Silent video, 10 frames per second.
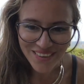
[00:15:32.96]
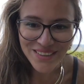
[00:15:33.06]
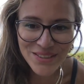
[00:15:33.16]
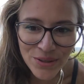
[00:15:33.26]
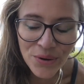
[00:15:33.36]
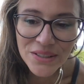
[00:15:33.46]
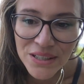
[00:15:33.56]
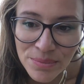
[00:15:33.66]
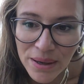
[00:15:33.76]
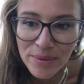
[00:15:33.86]
it's always
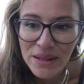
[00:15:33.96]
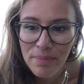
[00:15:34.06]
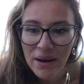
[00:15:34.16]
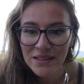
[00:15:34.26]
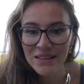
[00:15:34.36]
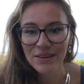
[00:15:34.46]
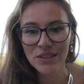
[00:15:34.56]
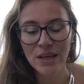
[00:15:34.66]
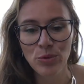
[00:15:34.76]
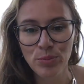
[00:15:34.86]
us. Maybe in a past
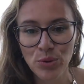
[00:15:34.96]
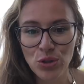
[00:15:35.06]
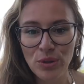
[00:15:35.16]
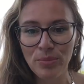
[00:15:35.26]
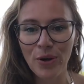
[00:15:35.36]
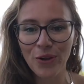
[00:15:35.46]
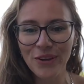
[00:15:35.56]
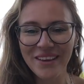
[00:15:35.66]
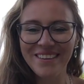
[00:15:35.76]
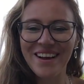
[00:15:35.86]
lifetime you pushed the ball
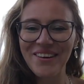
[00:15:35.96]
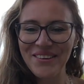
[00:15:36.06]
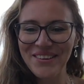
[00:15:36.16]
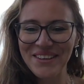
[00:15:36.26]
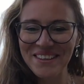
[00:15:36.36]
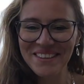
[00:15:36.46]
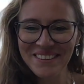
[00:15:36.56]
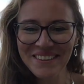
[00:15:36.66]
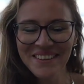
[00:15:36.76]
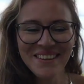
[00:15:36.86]
and now you're,
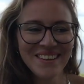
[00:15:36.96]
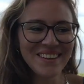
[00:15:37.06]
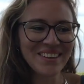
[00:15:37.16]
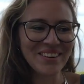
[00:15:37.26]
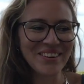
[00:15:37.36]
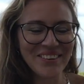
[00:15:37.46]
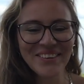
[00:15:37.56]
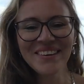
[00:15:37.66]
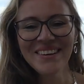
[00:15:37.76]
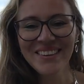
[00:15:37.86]
you know,
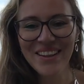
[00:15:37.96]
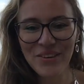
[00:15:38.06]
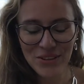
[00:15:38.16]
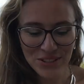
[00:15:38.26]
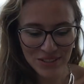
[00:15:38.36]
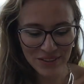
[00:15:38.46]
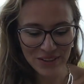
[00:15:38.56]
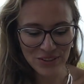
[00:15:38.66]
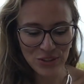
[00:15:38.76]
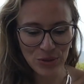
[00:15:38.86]
now you're seeing the
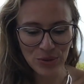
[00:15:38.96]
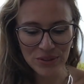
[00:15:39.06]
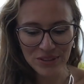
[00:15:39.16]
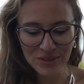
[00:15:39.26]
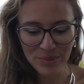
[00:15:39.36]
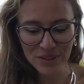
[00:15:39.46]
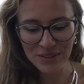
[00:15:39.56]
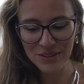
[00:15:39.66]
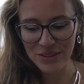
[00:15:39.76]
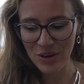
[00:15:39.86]
consequences, but
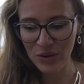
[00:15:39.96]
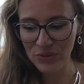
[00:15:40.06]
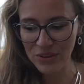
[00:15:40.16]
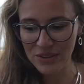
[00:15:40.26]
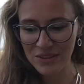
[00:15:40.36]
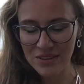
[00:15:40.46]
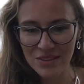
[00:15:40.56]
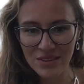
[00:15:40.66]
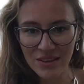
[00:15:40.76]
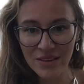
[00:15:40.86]
it's often it's